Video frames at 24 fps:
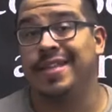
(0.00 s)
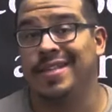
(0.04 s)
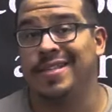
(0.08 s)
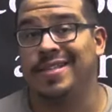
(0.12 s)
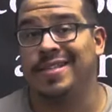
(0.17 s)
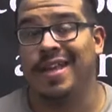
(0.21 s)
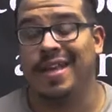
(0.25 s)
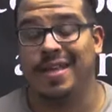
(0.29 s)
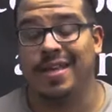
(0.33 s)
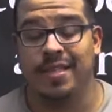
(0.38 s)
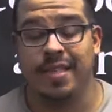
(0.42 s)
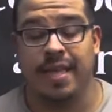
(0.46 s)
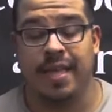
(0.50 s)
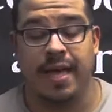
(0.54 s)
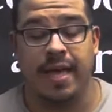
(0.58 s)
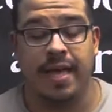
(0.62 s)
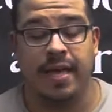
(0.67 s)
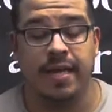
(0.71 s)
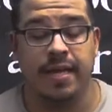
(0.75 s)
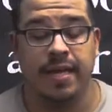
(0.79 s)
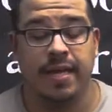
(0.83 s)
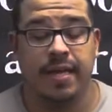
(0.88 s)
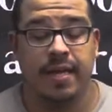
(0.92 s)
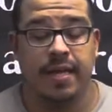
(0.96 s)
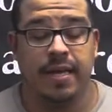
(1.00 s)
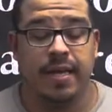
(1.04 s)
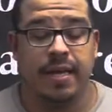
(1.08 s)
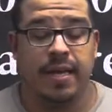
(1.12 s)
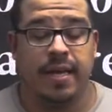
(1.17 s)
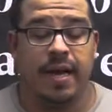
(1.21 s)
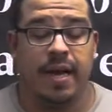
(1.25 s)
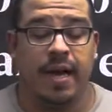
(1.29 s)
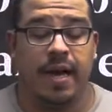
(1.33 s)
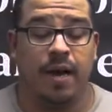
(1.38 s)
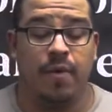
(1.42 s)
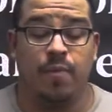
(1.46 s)
things like that.
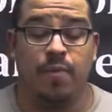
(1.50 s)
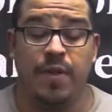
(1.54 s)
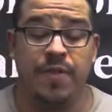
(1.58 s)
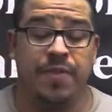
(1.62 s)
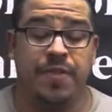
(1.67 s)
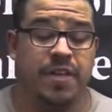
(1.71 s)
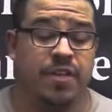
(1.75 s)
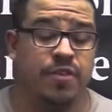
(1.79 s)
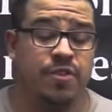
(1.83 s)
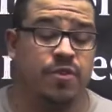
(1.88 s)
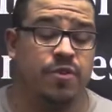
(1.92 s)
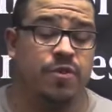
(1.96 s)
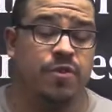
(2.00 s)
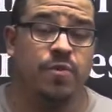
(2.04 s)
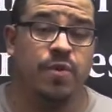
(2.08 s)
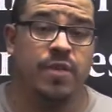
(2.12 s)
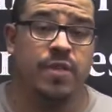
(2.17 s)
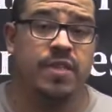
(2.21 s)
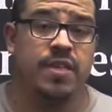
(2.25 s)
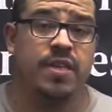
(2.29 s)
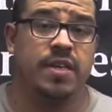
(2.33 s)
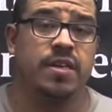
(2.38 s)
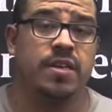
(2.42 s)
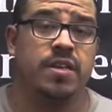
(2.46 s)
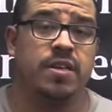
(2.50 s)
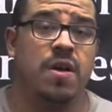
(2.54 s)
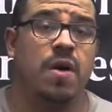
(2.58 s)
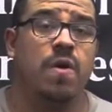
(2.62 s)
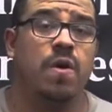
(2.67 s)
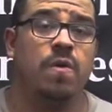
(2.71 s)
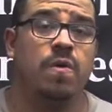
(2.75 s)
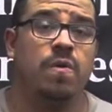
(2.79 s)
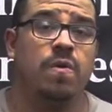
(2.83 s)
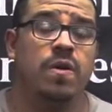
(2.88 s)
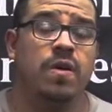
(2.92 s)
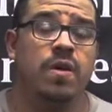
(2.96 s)
One thing to
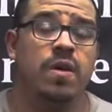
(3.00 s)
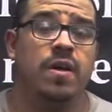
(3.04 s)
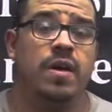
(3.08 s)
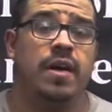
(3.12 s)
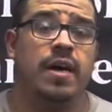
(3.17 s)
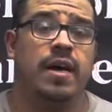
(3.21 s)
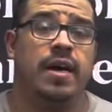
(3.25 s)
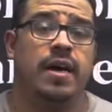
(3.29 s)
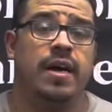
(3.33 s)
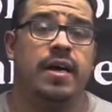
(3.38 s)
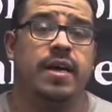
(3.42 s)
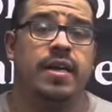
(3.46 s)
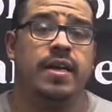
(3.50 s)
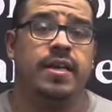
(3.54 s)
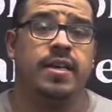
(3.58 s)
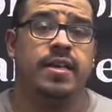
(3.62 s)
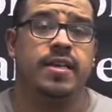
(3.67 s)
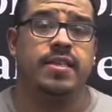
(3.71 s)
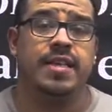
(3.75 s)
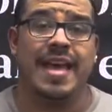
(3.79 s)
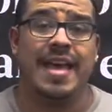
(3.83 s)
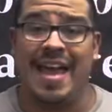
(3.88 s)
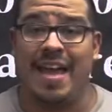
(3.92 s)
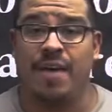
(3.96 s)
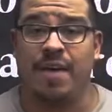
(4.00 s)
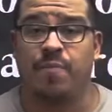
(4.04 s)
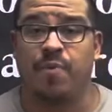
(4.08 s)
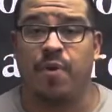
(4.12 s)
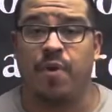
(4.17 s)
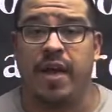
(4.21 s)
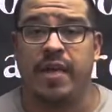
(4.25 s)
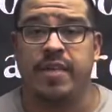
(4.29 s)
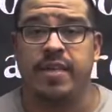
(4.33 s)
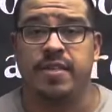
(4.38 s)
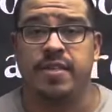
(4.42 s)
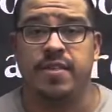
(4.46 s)
note is egg
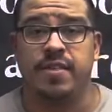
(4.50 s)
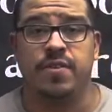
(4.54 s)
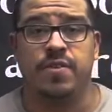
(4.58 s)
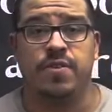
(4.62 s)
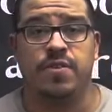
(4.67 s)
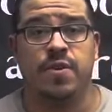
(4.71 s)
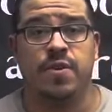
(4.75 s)
prices.